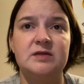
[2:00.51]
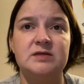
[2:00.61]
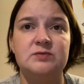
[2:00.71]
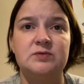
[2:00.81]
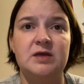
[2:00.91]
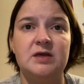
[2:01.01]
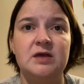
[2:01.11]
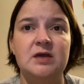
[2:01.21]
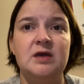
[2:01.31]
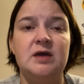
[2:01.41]
this week
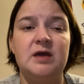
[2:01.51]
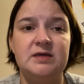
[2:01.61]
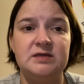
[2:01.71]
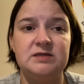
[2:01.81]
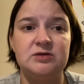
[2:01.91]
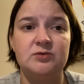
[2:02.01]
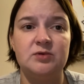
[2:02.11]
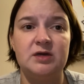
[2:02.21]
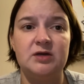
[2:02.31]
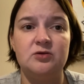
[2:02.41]
I did start
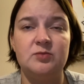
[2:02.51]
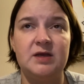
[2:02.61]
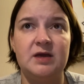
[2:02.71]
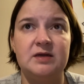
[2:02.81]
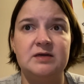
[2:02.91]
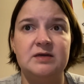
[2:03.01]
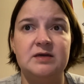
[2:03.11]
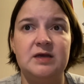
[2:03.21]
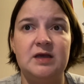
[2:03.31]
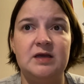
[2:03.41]
running group again,
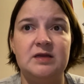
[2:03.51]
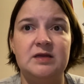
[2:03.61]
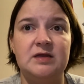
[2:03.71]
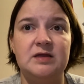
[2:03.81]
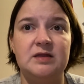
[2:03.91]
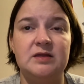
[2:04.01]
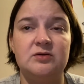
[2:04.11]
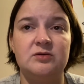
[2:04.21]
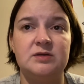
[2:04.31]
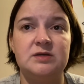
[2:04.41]
and
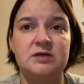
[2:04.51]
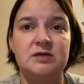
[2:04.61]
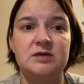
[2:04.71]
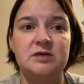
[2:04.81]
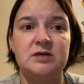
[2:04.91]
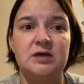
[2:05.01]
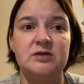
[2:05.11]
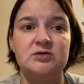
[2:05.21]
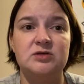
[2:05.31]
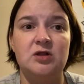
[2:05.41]
there's a
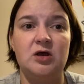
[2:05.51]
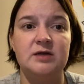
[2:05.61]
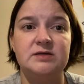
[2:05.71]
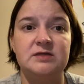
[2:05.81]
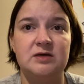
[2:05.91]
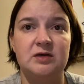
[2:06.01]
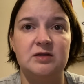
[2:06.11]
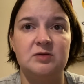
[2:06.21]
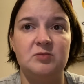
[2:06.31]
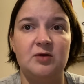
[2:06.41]
lot to
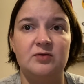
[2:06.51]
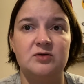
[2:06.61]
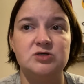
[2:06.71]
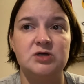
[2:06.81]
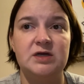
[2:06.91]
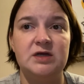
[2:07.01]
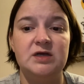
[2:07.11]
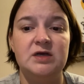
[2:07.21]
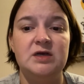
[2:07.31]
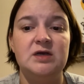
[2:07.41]
the marathon training,
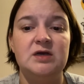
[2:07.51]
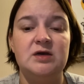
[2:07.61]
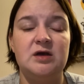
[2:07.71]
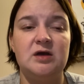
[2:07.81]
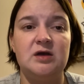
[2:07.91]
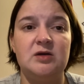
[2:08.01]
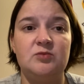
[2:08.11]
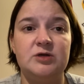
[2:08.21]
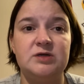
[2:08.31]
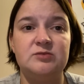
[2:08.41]

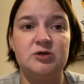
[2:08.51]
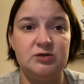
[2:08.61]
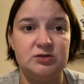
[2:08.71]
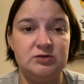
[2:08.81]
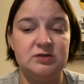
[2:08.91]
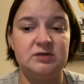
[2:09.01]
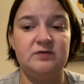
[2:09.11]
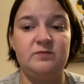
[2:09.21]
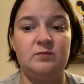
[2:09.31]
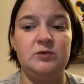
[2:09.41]
which I'm not used to because
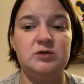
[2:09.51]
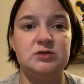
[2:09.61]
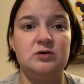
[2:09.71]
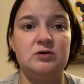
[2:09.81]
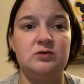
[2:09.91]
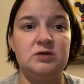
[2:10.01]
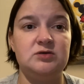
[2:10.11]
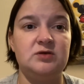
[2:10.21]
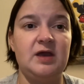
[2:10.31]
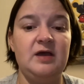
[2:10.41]
I'm used to only
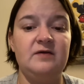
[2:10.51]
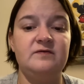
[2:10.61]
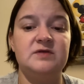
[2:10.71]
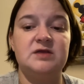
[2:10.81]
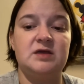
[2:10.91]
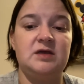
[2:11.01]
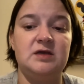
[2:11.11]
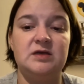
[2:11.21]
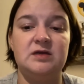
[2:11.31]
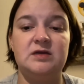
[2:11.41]
doing halves,
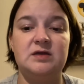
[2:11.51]
and